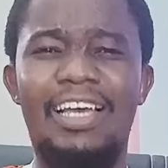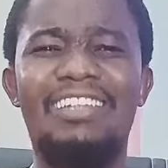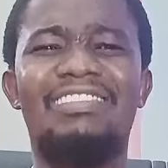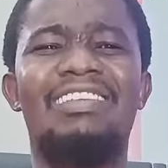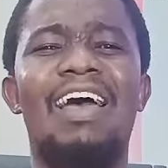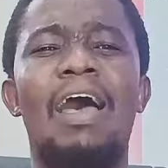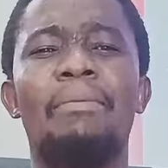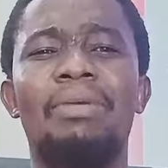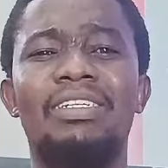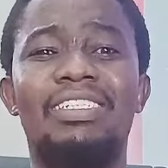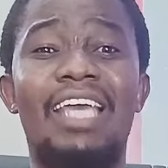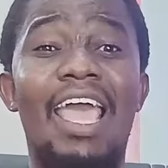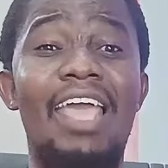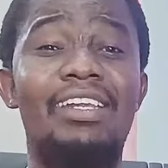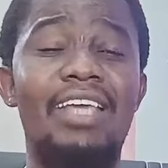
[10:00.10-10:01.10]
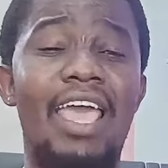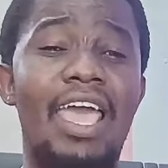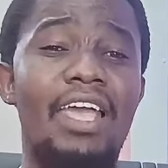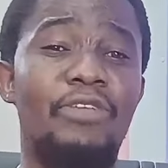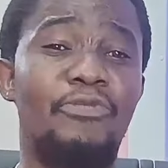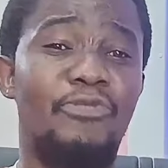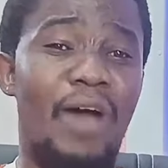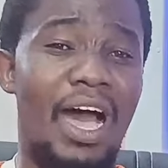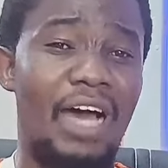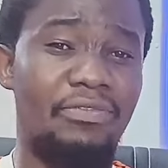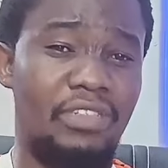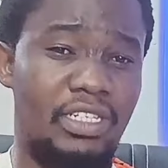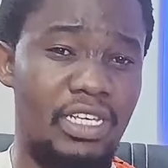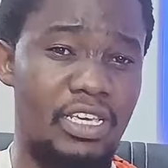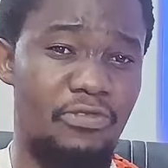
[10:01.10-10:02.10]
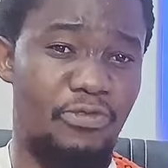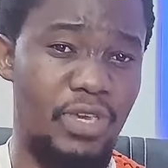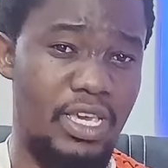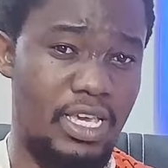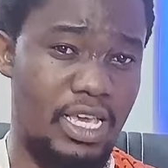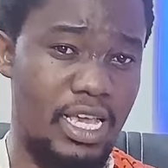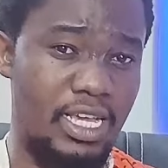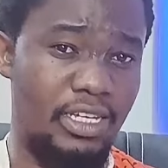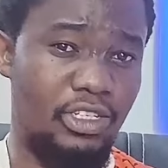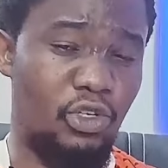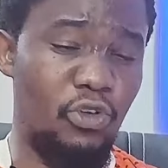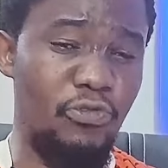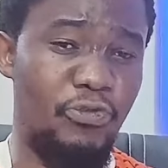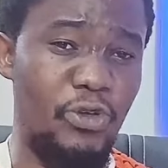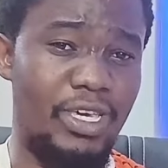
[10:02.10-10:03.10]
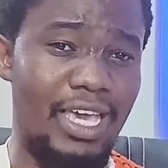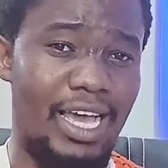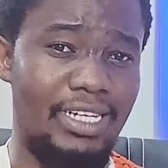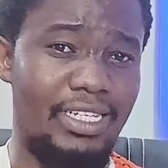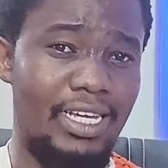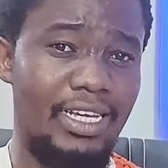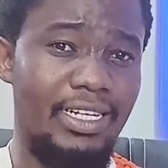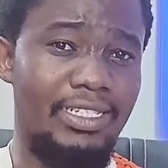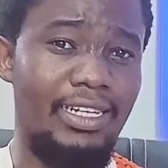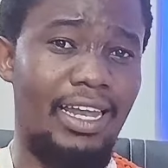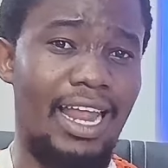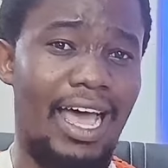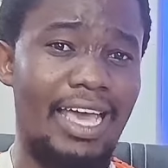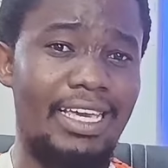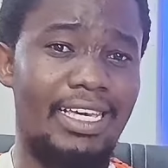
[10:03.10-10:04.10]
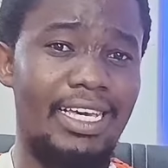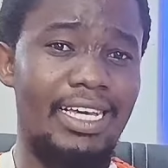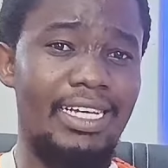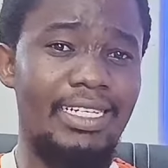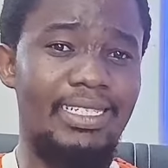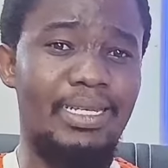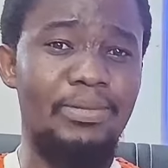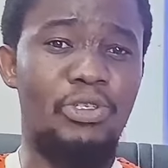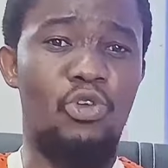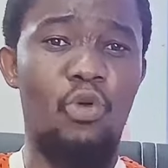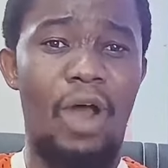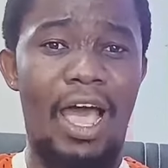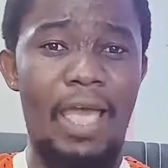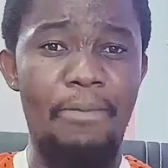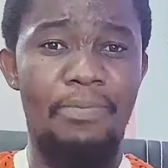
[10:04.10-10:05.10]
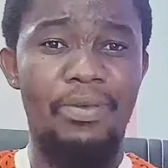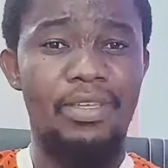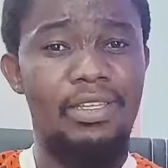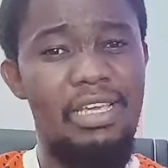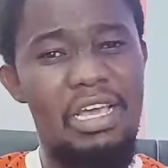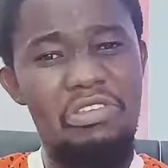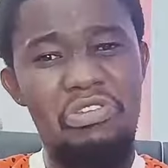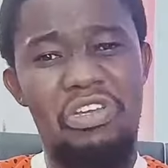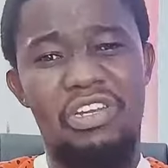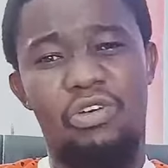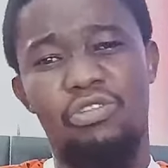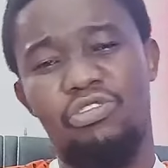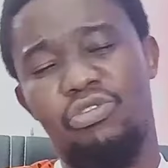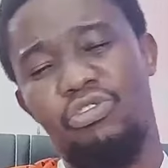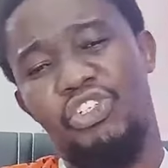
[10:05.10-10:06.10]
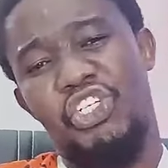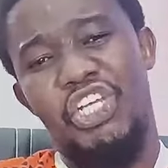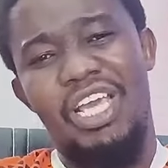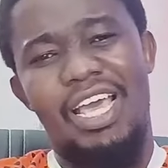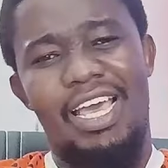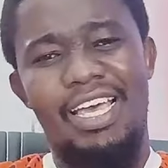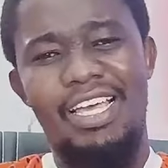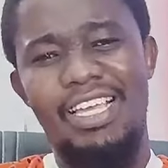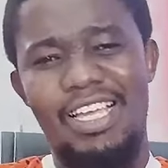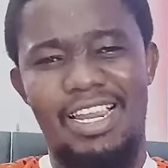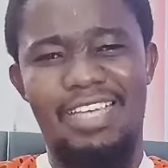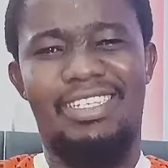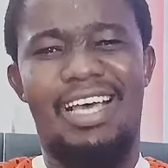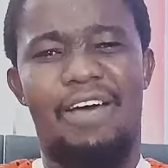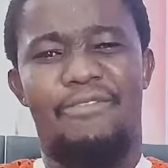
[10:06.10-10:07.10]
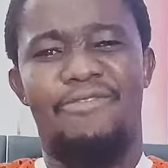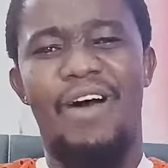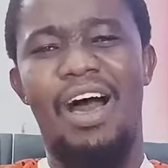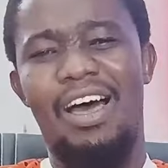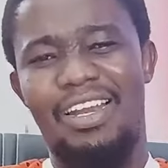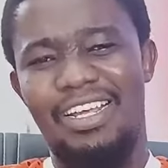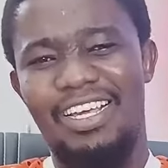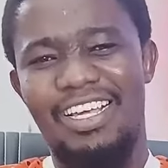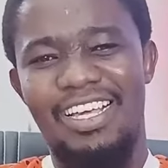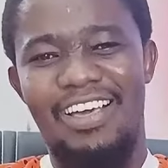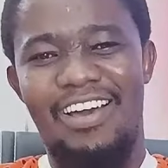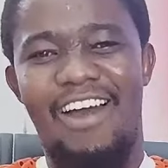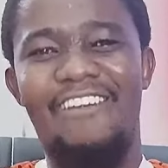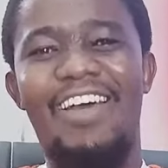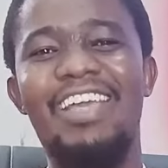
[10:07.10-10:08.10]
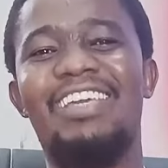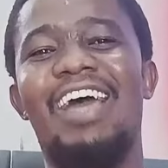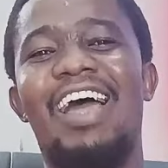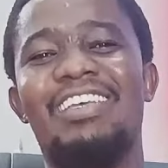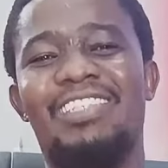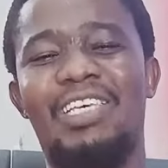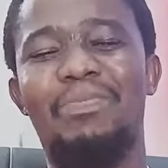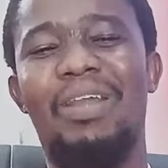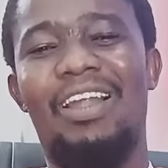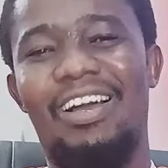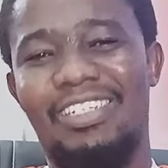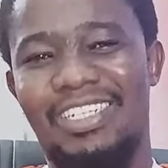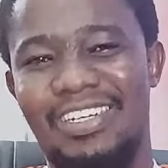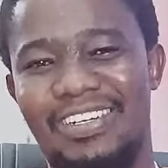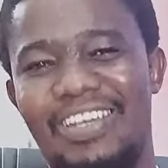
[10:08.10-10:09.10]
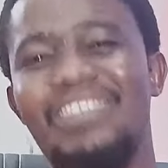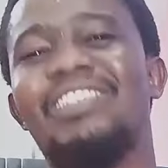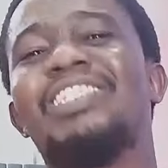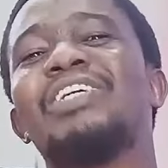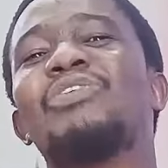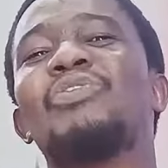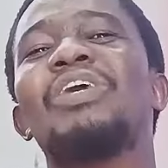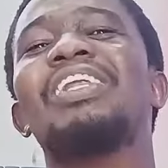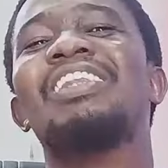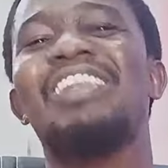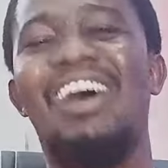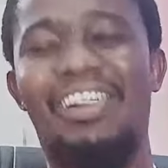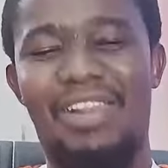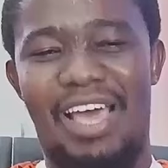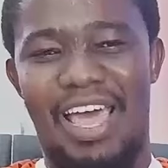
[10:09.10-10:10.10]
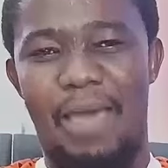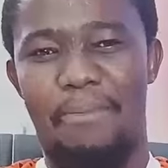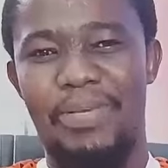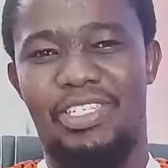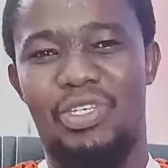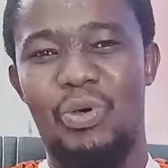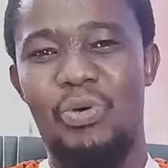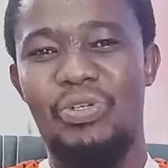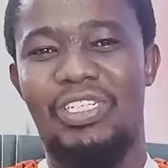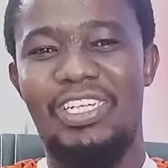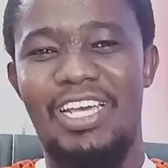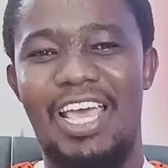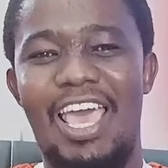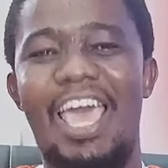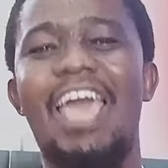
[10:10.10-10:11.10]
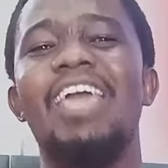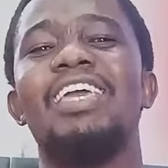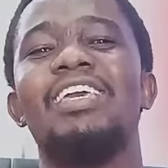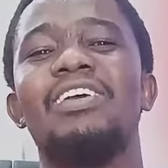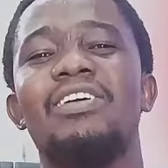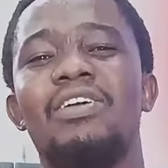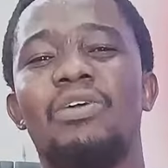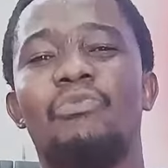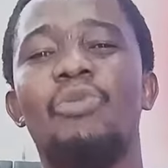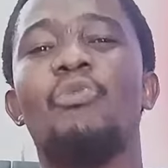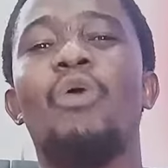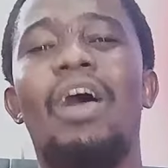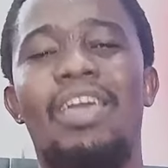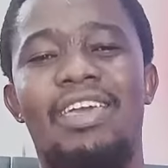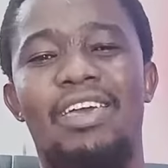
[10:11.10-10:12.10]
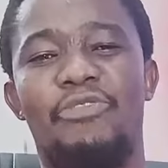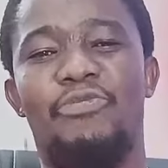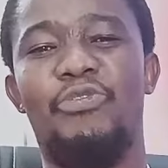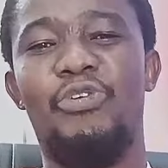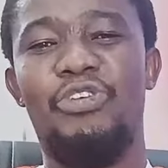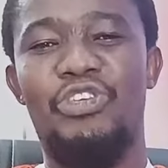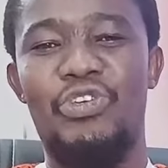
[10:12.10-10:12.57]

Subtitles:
a Diamond 885 TV. Don't forget to like, subscribe, and you can also share. Let's have fun. All right, guys, keep it locked in. Until another episode, hey, we're right here for